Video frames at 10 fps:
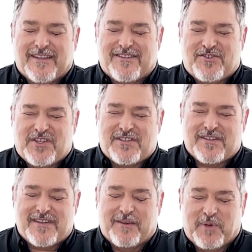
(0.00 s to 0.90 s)
In
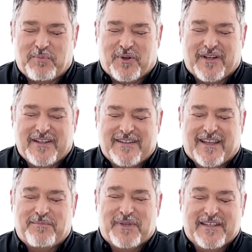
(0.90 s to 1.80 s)
Jesus' name I pray.
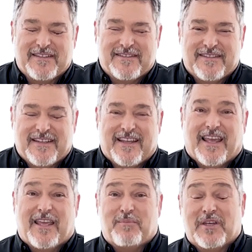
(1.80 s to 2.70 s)
Amen.
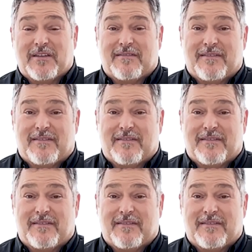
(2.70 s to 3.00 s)
Amen.